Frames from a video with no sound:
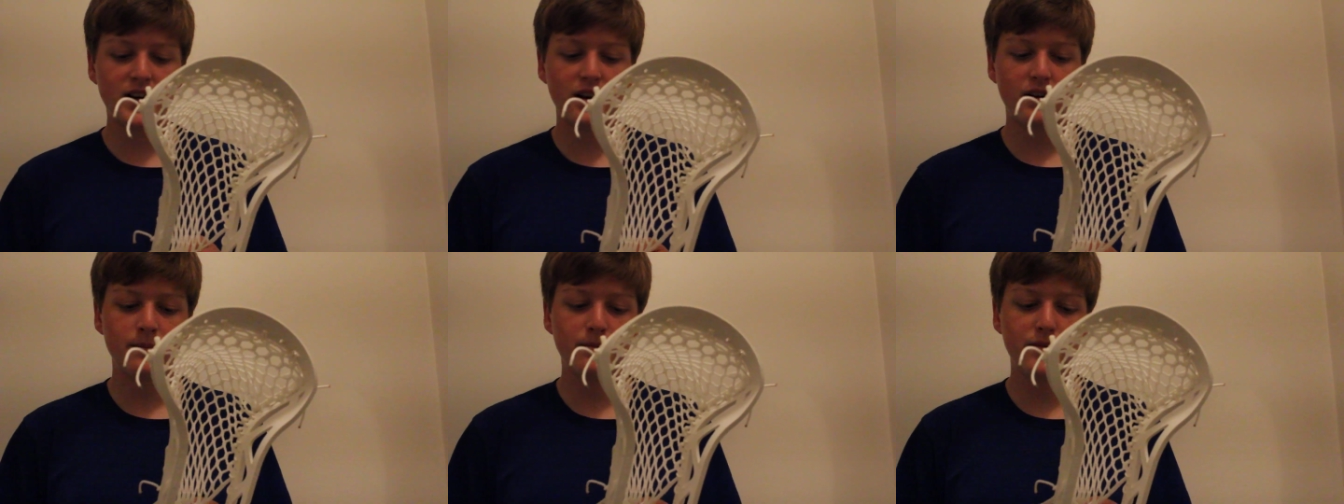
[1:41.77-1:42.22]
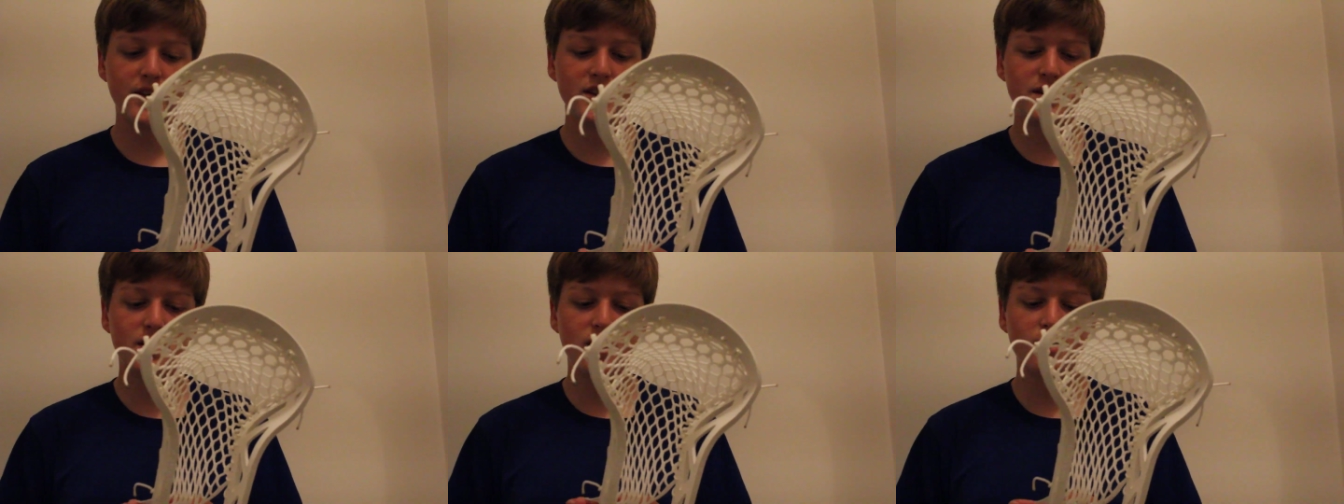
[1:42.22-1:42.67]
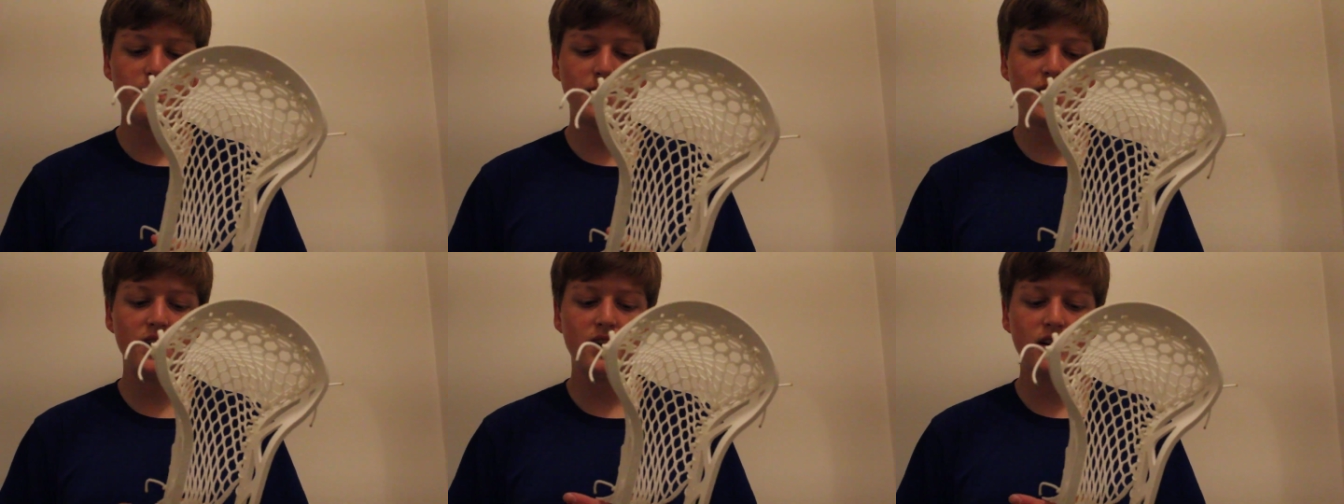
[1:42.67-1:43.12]
out. It's going to
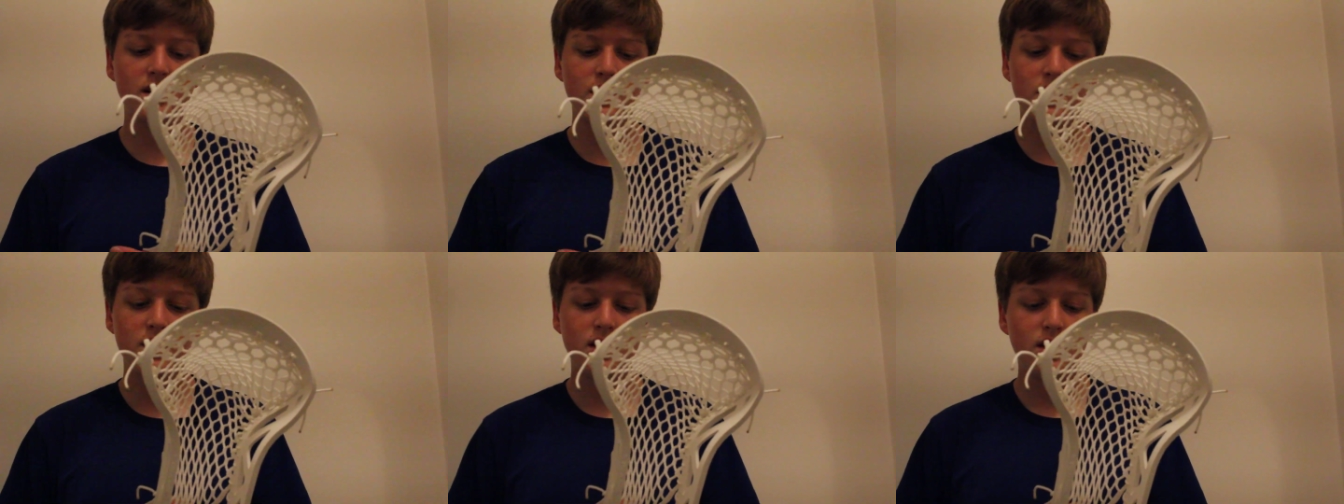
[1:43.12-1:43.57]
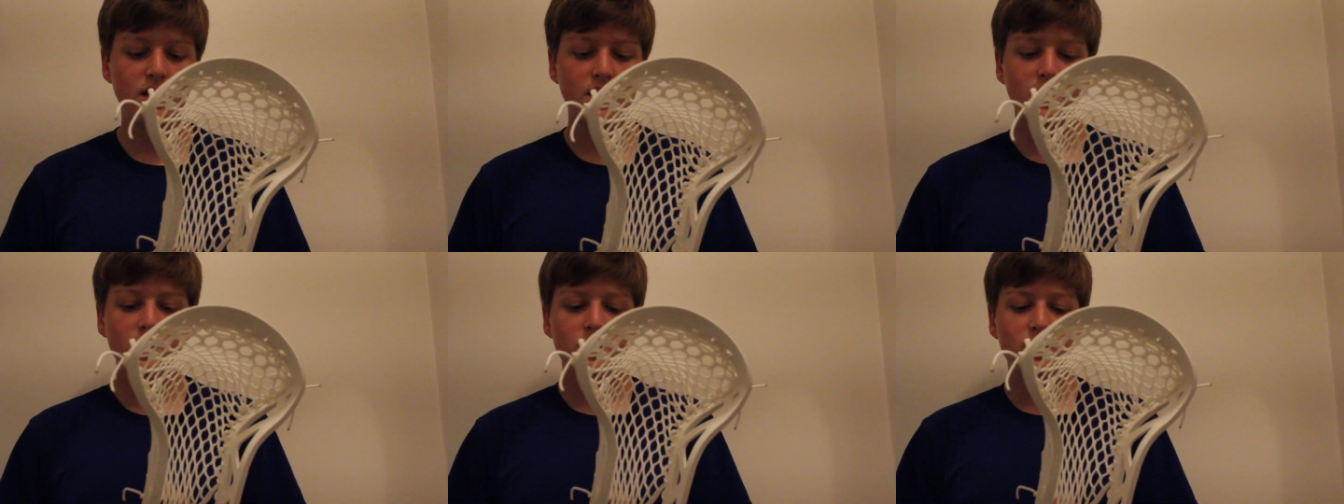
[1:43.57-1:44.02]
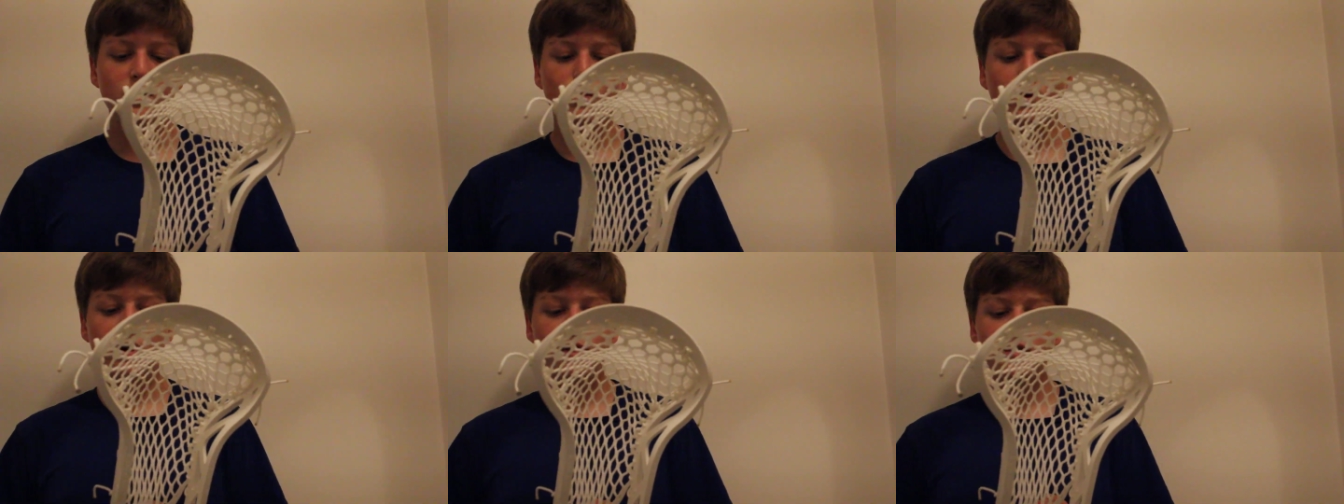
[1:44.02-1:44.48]
be
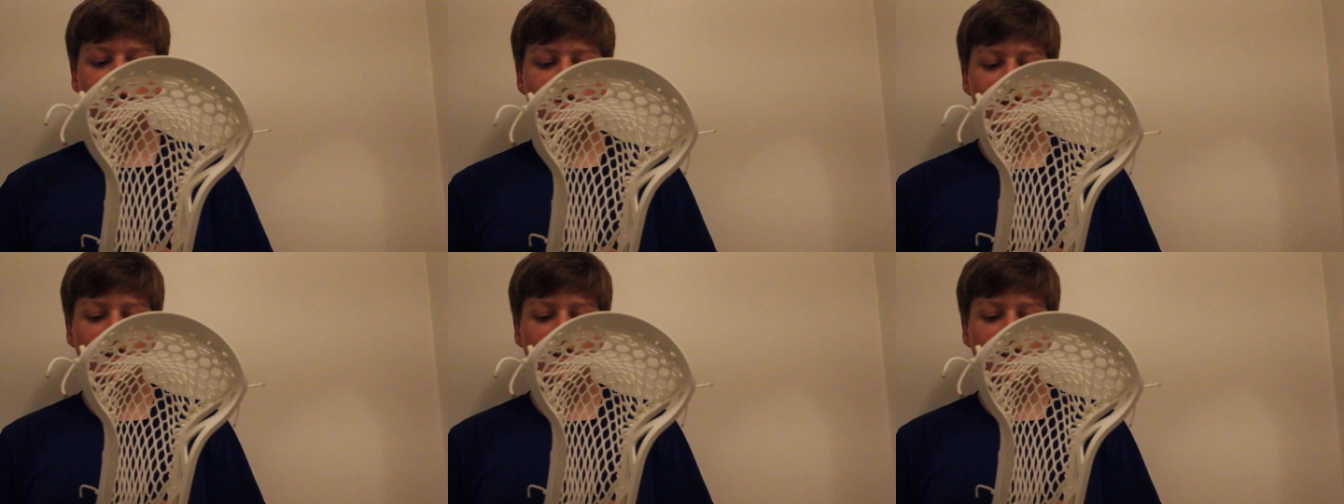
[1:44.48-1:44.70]
one of those